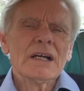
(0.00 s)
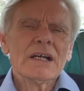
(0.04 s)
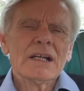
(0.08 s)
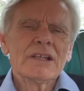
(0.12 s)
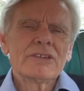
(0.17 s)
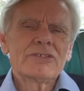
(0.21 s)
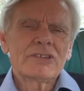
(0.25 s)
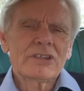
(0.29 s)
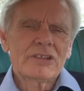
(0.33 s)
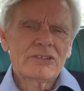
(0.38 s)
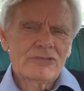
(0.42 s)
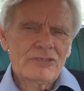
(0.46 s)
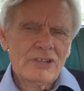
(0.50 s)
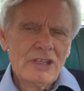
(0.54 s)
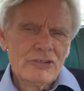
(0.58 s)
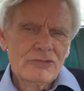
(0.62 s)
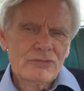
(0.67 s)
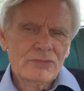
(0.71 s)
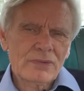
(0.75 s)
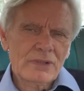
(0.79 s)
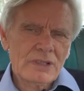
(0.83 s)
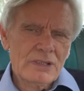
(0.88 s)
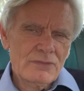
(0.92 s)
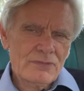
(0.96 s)

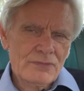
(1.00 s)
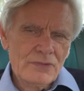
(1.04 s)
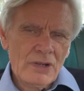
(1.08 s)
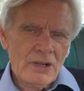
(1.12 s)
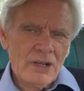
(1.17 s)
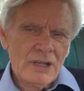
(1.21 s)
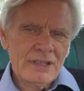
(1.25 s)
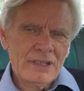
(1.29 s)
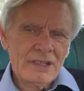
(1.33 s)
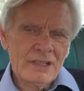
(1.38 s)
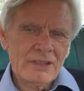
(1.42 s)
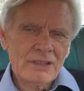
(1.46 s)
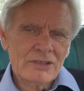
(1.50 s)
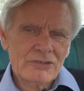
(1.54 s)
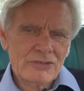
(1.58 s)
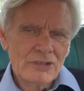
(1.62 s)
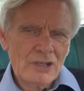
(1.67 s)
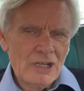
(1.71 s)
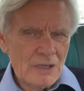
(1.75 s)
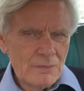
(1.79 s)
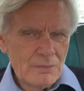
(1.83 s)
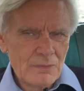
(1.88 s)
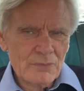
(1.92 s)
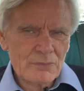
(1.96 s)
successfully finding the
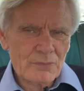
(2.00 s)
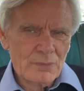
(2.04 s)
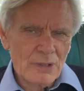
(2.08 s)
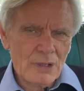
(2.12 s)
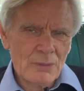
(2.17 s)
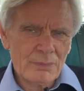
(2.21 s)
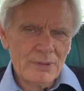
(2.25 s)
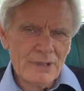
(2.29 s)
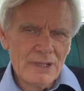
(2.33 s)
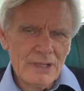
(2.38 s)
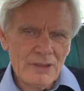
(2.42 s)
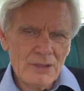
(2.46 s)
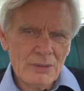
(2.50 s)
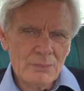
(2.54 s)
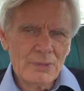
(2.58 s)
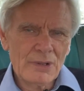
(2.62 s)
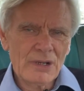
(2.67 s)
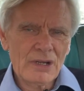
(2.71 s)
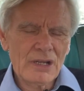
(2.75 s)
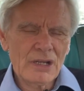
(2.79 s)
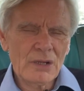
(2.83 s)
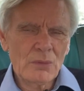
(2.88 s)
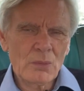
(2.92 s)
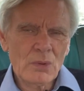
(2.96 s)
type of property the
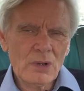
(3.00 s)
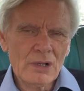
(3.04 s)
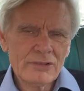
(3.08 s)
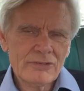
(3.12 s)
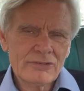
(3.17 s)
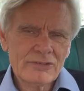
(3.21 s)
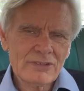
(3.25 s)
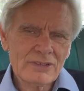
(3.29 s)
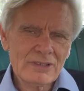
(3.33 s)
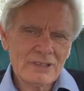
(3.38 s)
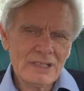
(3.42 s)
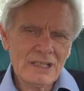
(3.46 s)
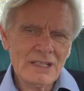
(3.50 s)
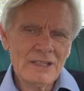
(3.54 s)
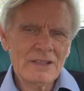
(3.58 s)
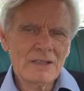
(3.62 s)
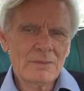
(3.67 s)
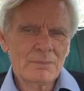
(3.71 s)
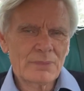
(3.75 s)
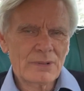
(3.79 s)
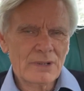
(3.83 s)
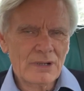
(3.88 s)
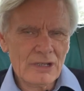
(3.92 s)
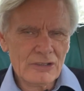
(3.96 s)
buyer wants in
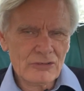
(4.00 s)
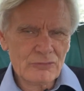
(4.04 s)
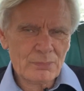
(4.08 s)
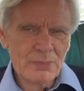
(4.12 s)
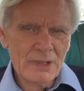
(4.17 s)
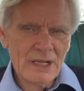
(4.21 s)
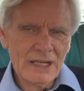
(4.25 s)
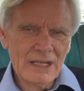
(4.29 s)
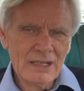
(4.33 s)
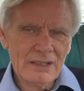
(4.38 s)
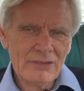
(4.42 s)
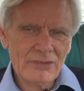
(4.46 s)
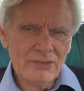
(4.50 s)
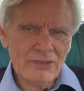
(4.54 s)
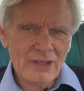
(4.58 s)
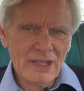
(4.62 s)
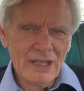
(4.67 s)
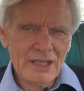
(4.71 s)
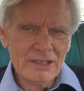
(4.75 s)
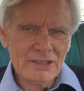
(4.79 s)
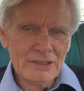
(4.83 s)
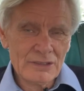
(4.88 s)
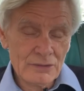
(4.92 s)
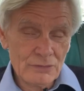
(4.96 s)
the price bracket
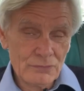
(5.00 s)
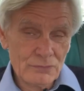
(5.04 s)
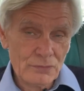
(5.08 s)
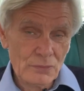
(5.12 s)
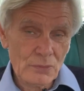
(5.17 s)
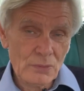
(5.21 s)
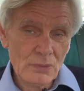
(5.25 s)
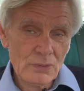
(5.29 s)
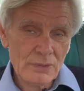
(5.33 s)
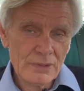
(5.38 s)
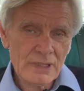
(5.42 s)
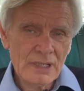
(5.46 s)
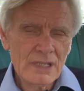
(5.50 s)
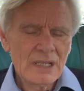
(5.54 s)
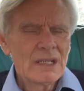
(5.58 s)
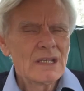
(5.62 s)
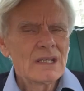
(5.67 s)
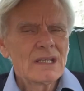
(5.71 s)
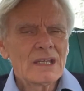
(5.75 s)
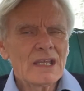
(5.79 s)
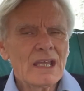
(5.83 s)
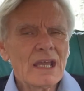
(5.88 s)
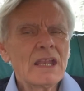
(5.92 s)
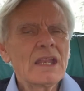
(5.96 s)
they can afford
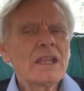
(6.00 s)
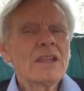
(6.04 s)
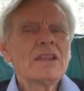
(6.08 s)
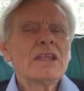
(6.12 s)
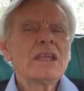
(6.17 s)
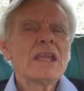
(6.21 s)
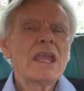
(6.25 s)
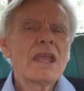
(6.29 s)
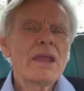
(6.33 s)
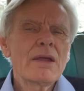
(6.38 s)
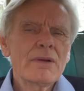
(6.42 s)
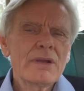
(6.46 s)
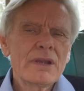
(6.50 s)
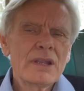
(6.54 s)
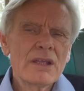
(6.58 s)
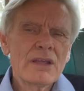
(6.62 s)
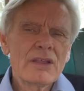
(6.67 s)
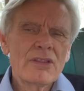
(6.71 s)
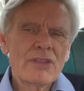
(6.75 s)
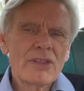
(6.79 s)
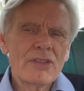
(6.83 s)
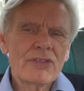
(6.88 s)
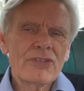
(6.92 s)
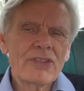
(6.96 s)
and in the
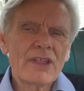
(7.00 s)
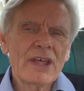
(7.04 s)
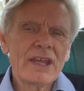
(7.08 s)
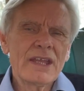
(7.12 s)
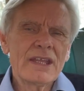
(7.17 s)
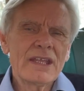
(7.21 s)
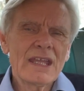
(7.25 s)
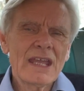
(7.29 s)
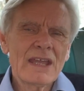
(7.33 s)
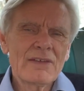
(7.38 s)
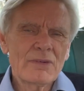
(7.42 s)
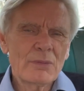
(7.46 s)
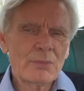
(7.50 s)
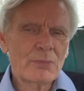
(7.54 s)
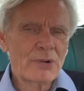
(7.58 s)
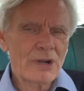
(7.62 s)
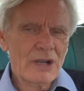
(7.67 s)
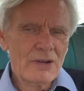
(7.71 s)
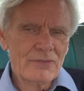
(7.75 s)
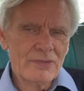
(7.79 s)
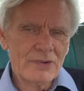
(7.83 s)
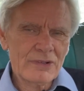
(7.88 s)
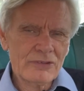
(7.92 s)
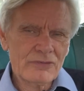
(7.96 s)
area that they have a
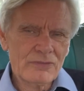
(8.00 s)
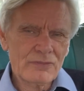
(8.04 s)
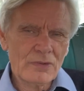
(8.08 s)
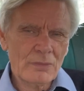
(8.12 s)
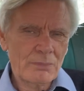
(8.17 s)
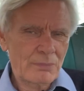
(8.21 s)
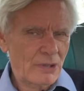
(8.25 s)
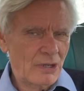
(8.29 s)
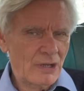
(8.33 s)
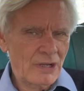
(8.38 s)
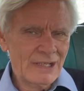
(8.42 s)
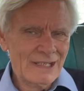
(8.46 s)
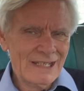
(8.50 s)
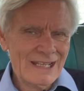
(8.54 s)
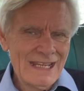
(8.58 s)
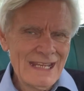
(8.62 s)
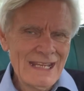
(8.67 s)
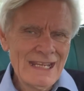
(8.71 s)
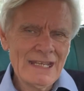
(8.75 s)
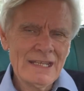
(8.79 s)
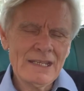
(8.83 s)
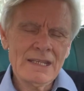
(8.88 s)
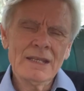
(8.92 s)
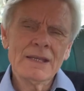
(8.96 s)
preference for buying
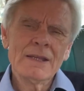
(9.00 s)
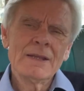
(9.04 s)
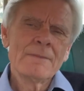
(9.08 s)
in.